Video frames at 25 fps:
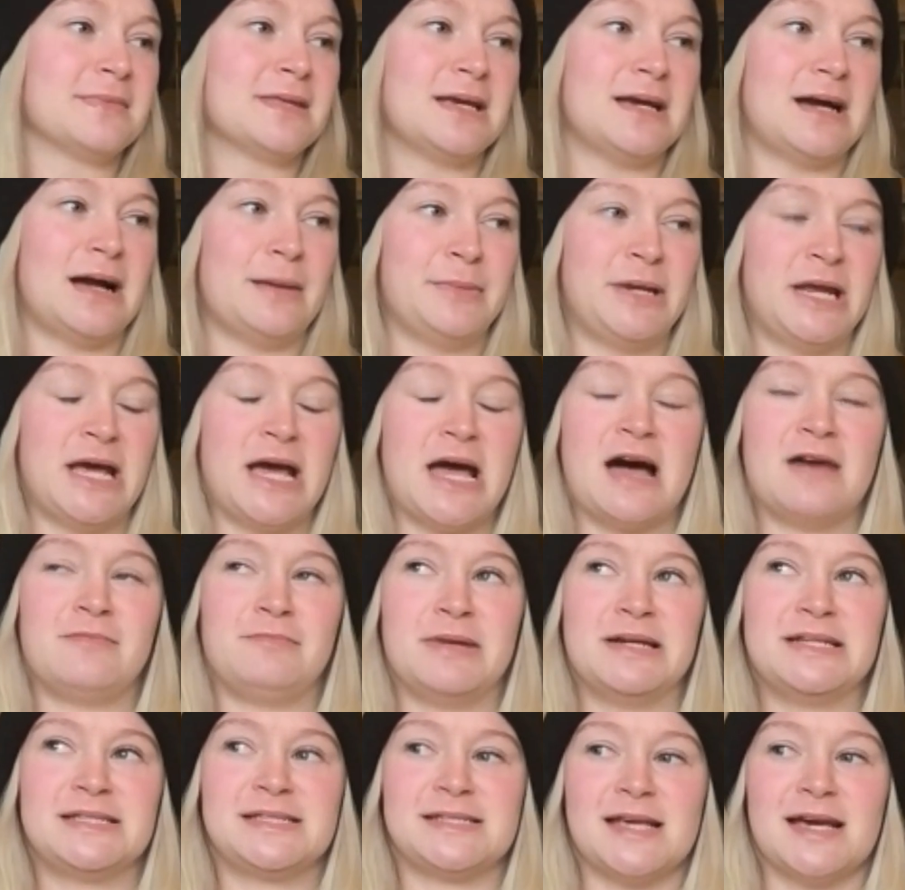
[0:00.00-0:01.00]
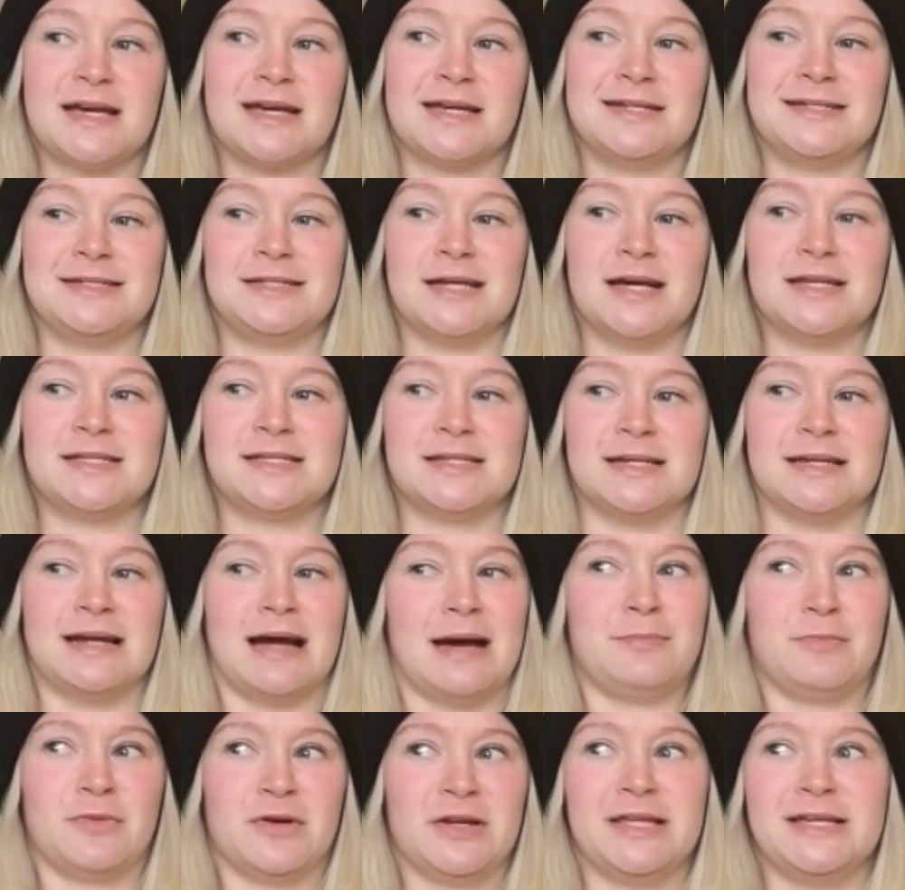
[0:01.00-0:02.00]
I'm gonna have my second dozen.
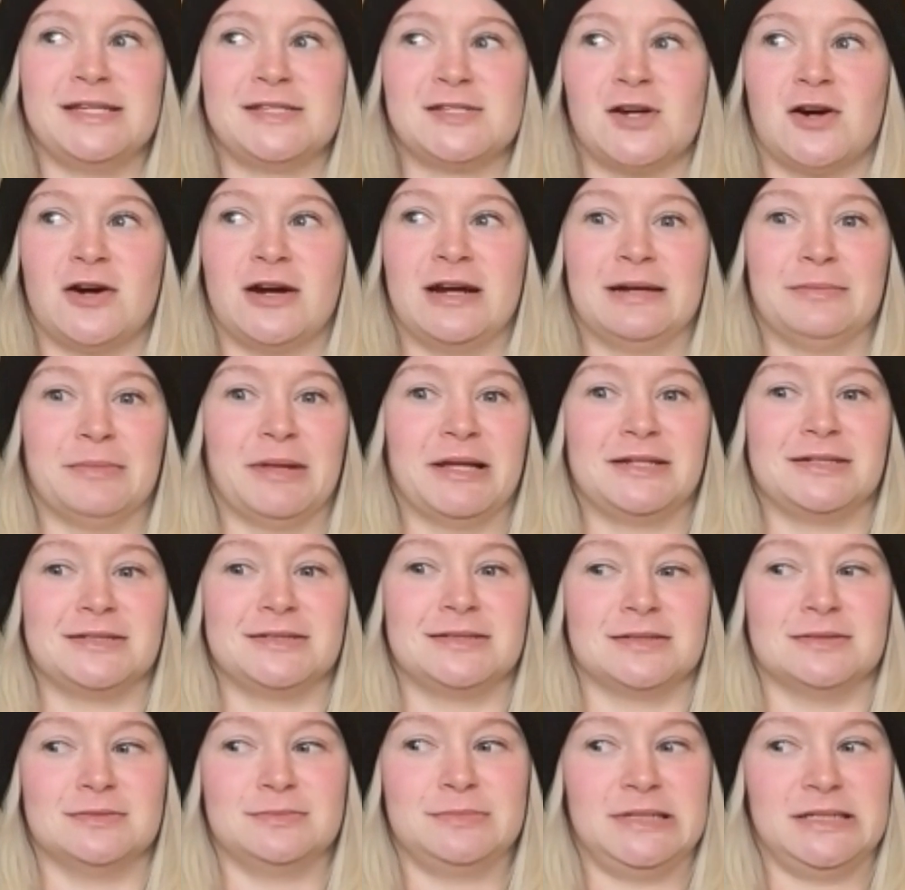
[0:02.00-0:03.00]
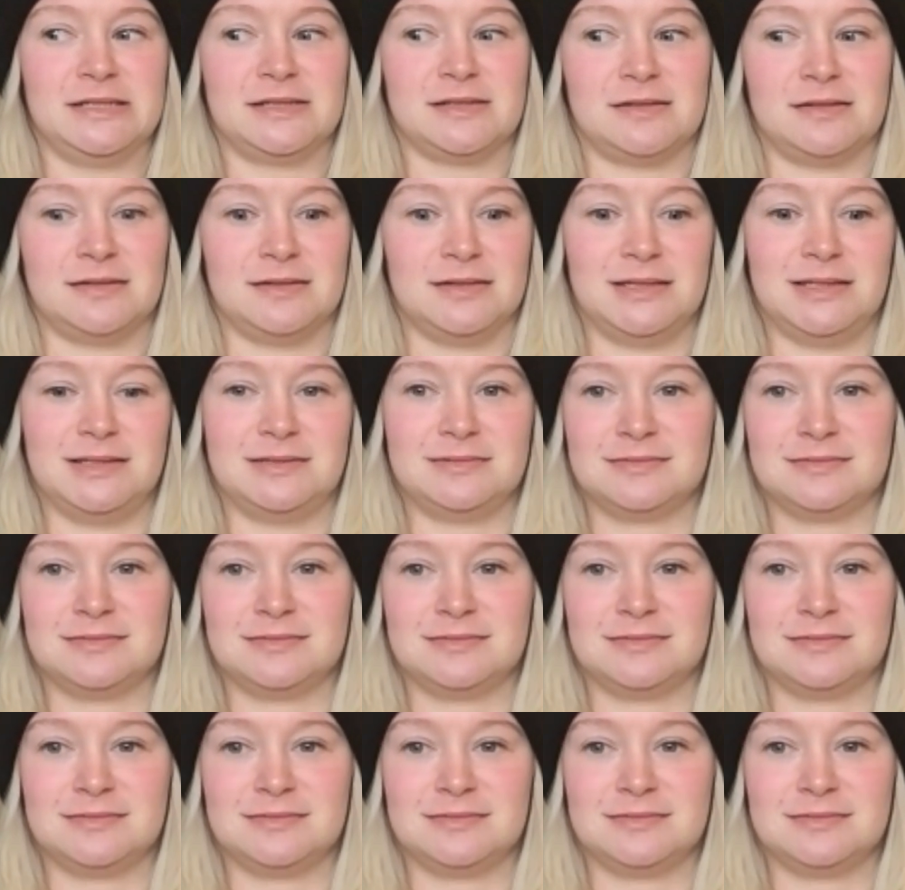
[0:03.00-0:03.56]
I'm really sorry. And I'm like, don't be sorry.